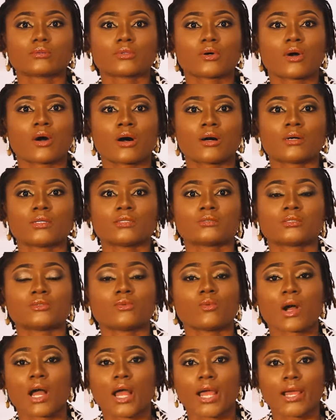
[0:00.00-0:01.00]
All the
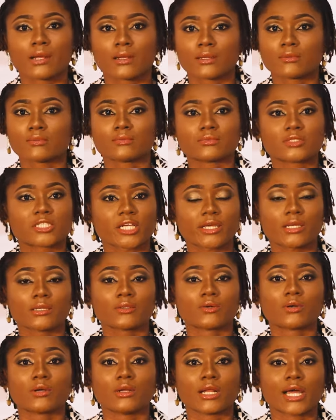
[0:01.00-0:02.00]
while
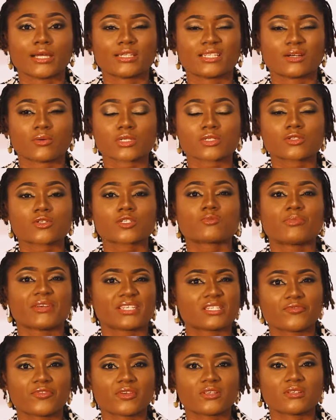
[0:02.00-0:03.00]
checking online, there was no
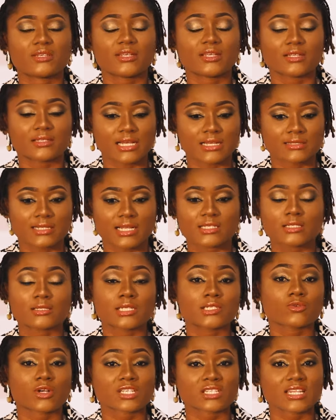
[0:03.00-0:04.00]
specific date. That
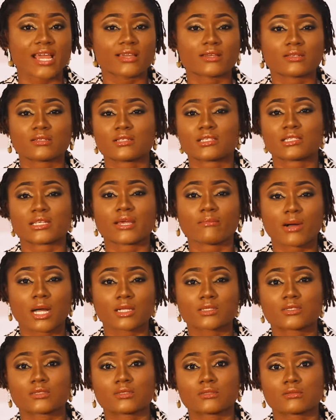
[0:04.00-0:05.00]
this was like in
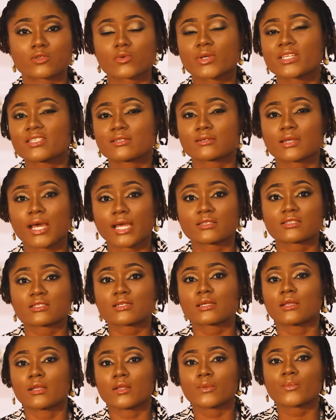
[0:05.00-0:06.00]
December
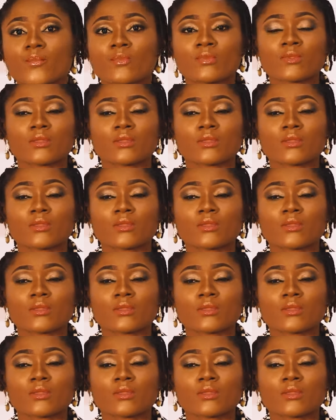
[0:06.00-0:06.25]
2019.